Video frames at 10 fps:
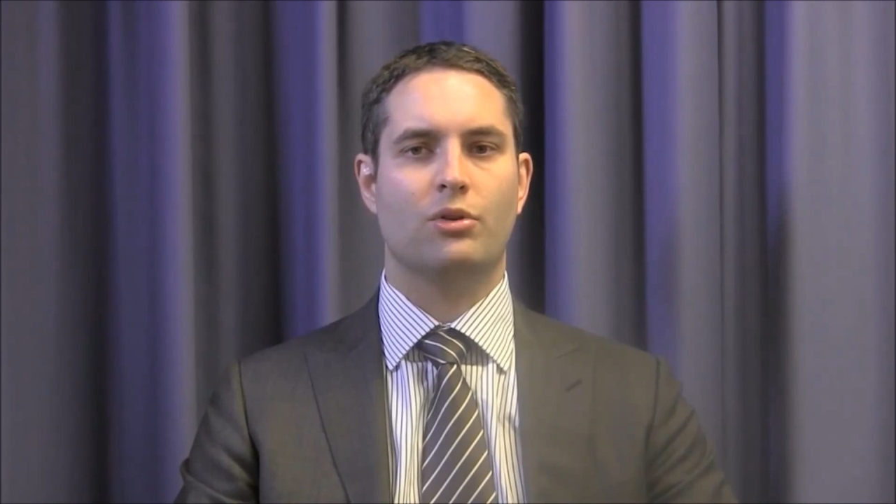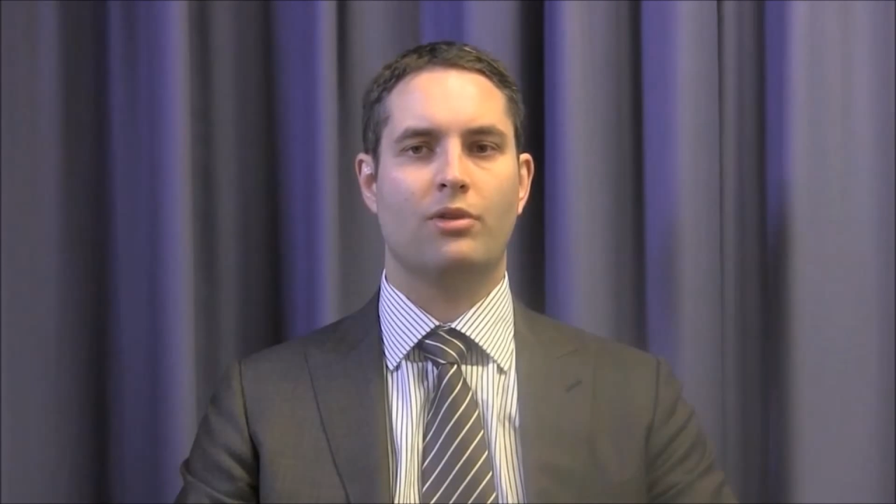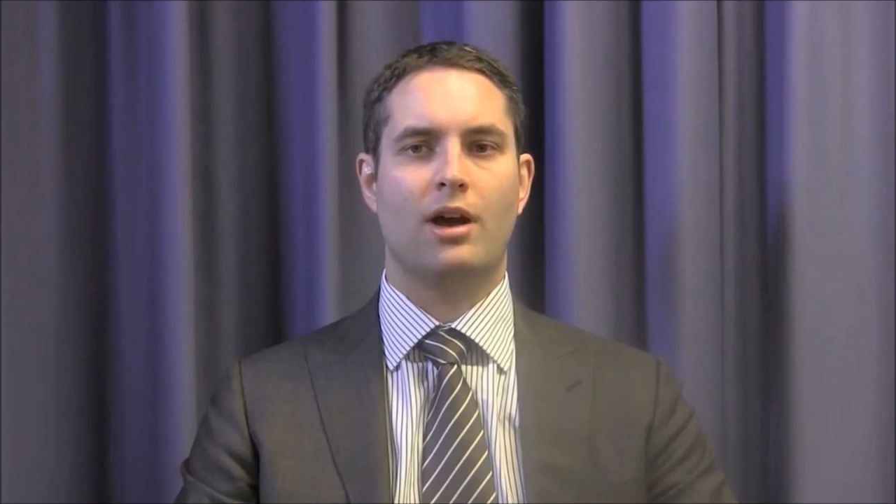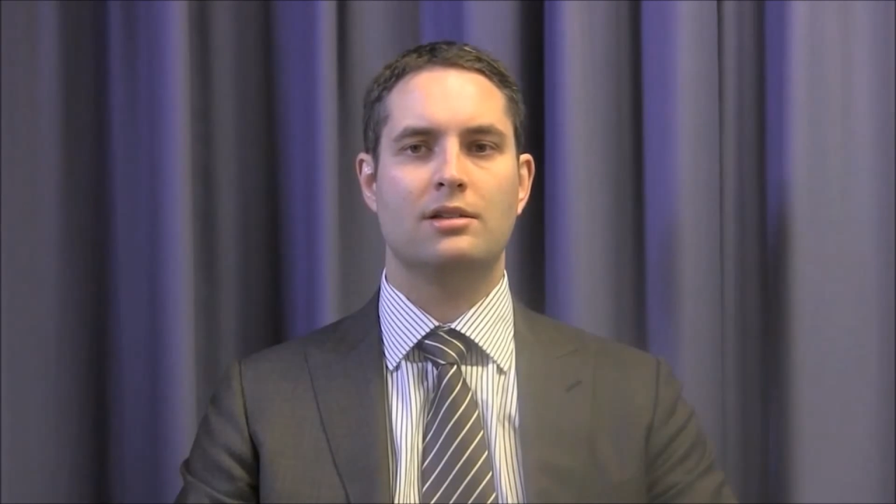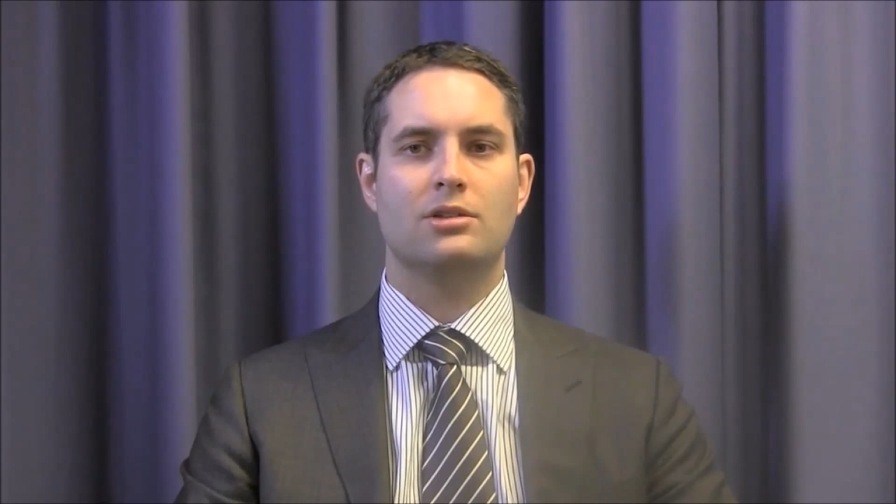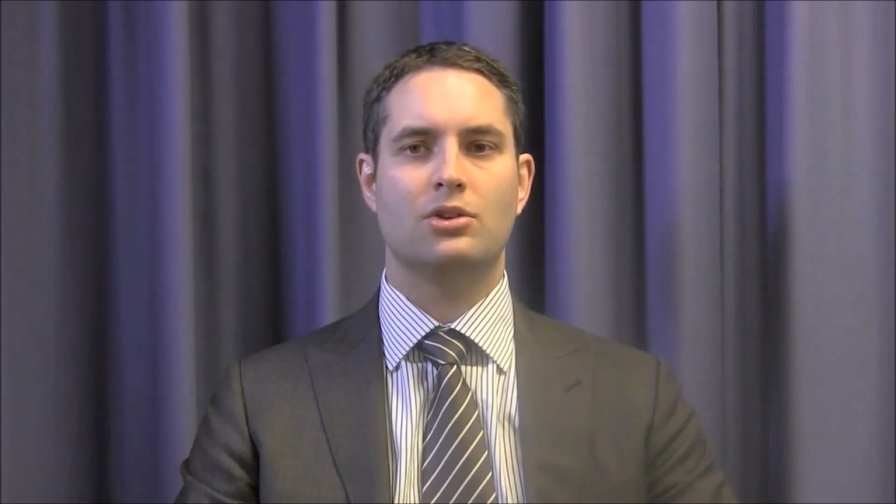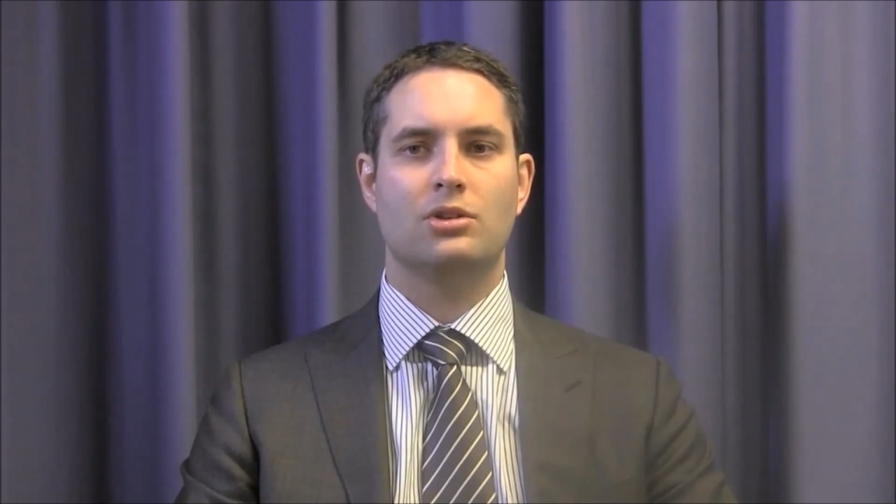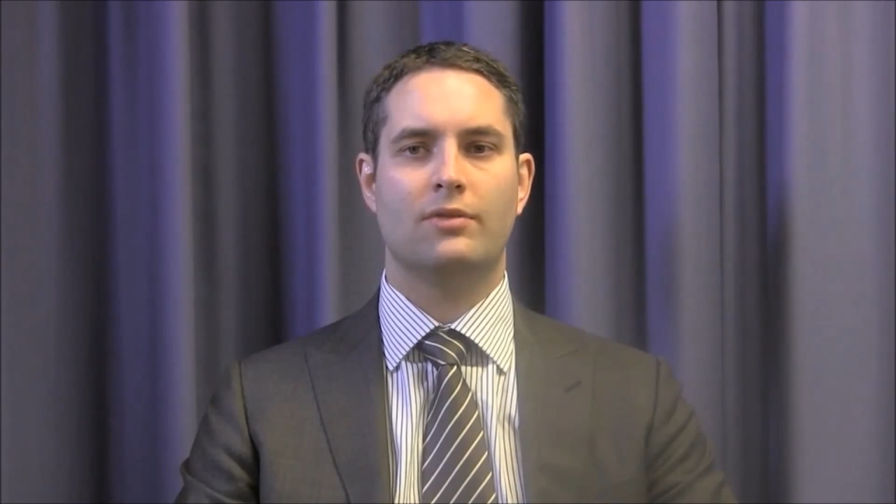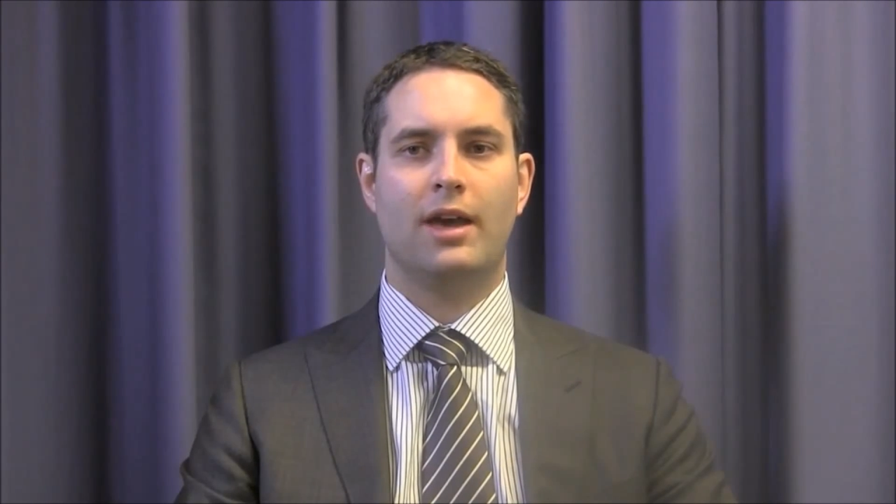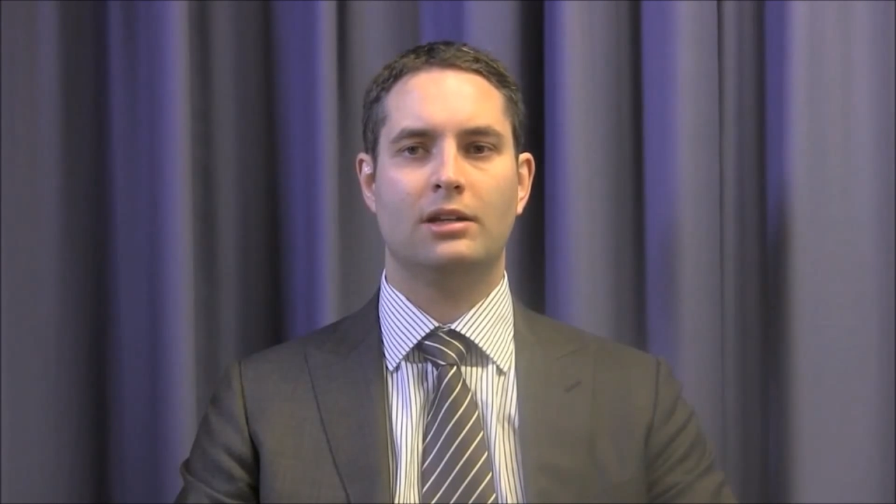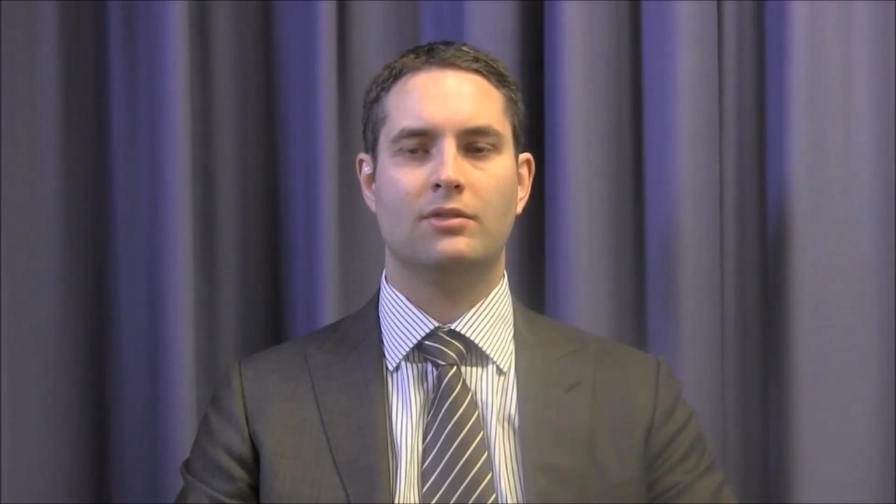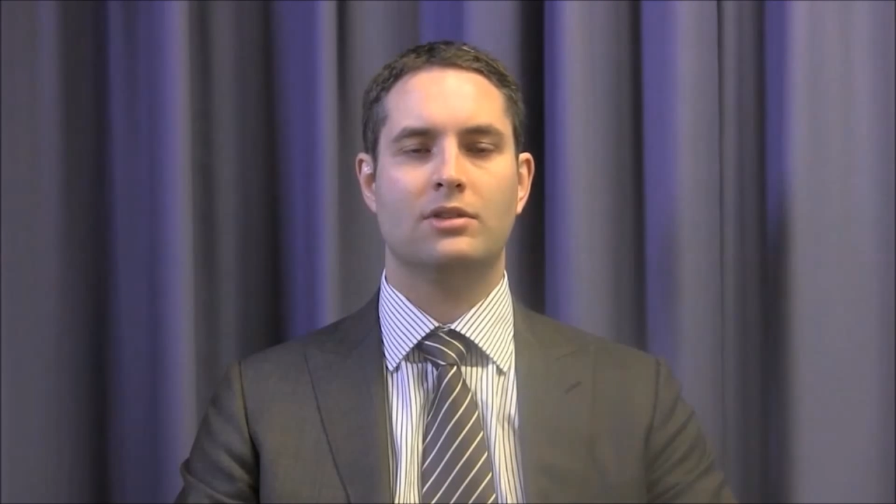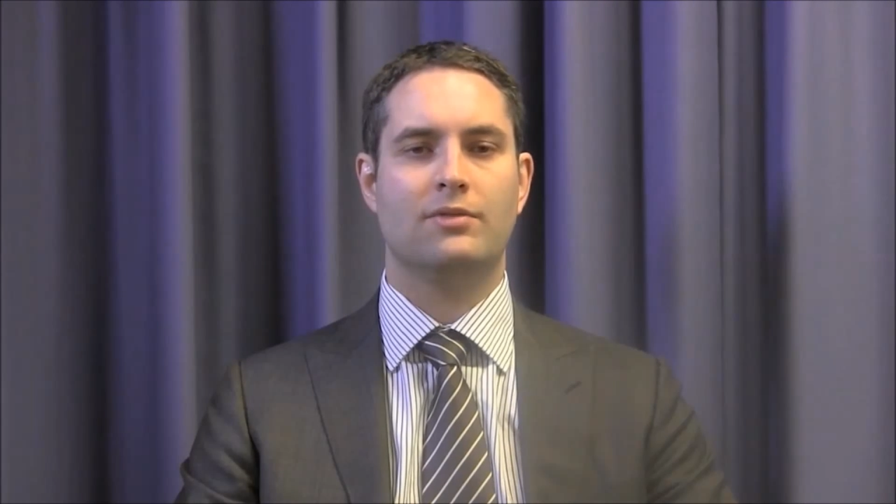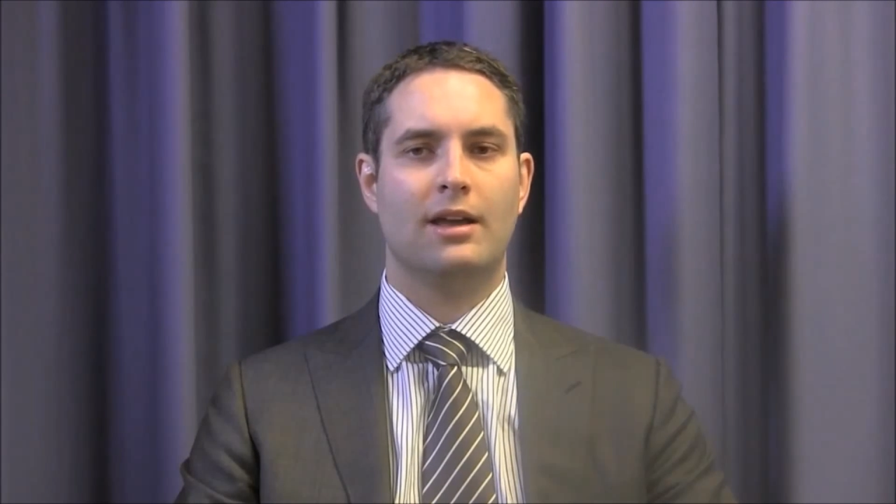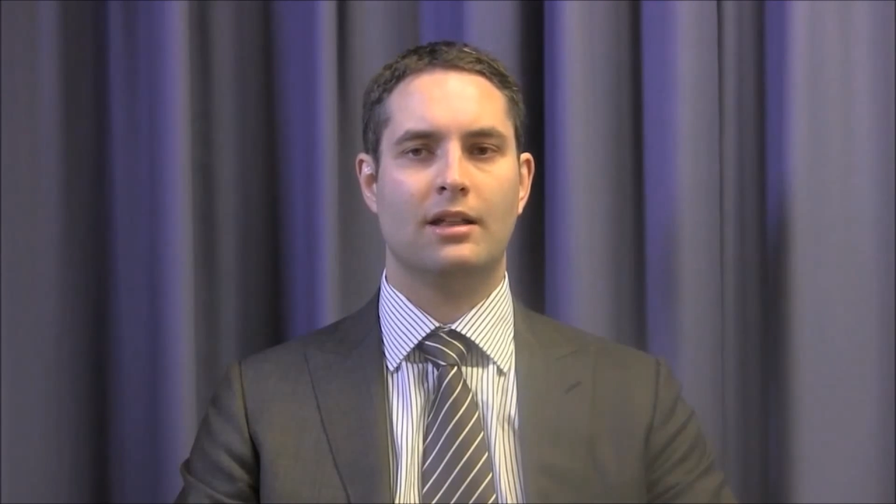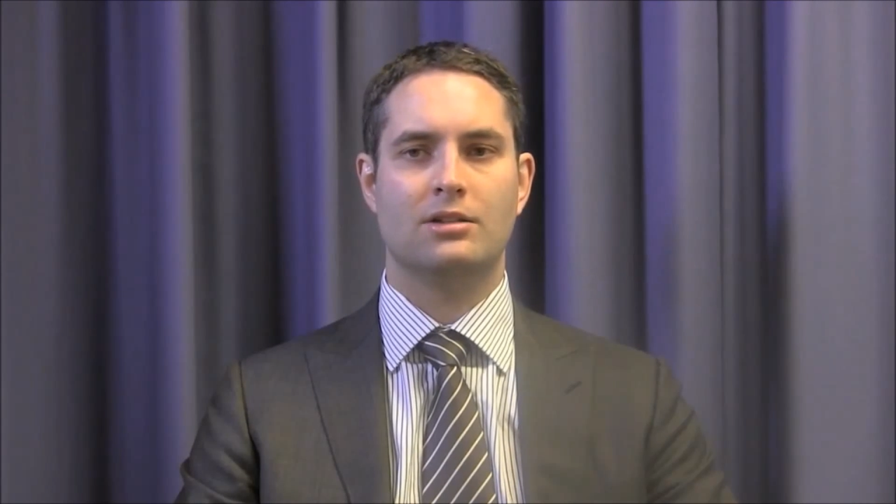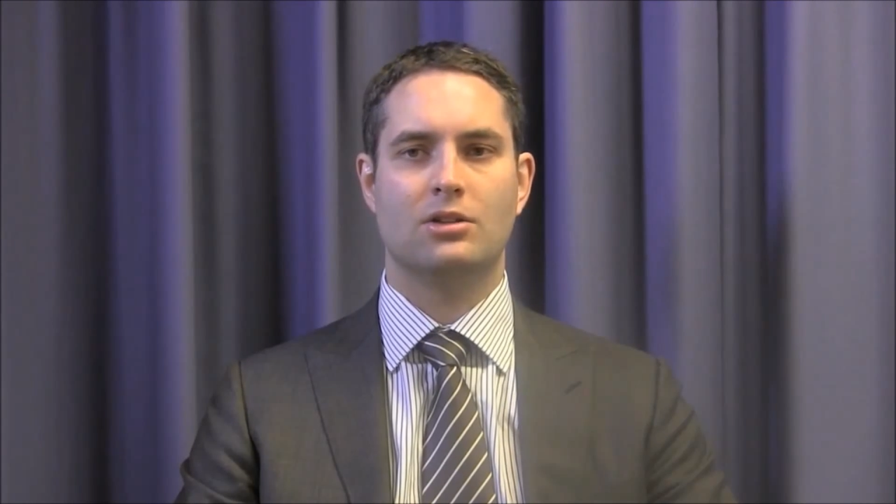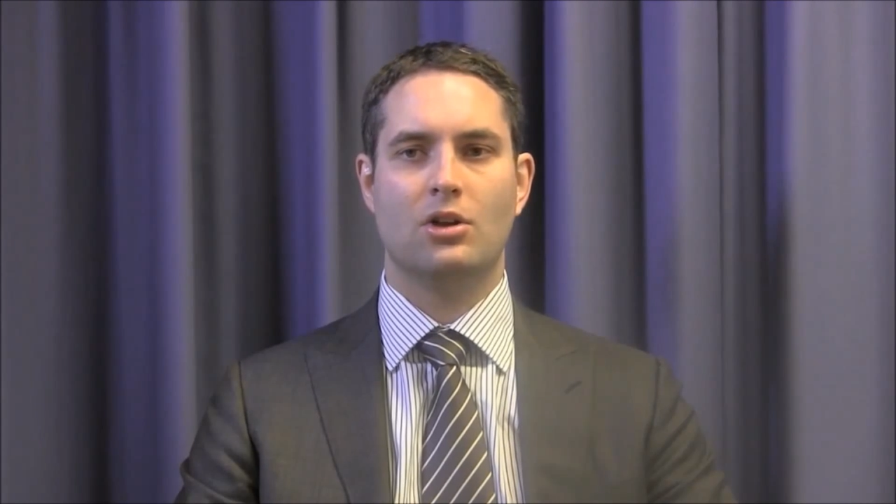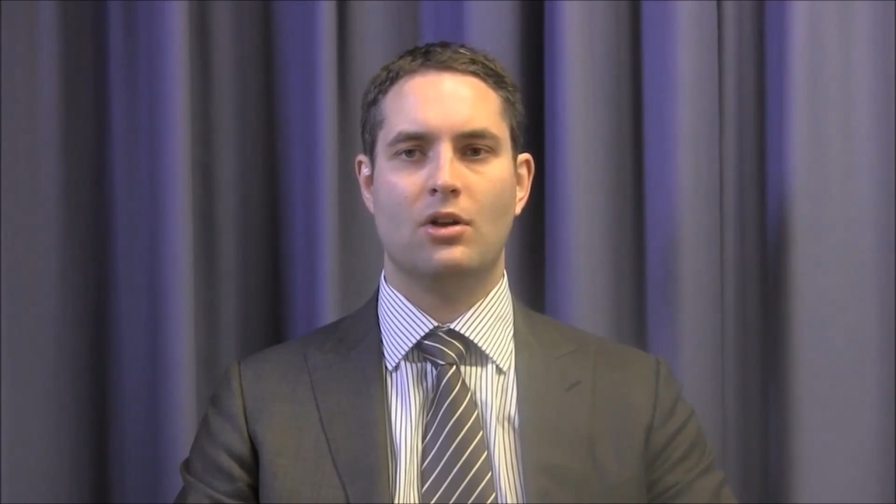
rising use of active surveillance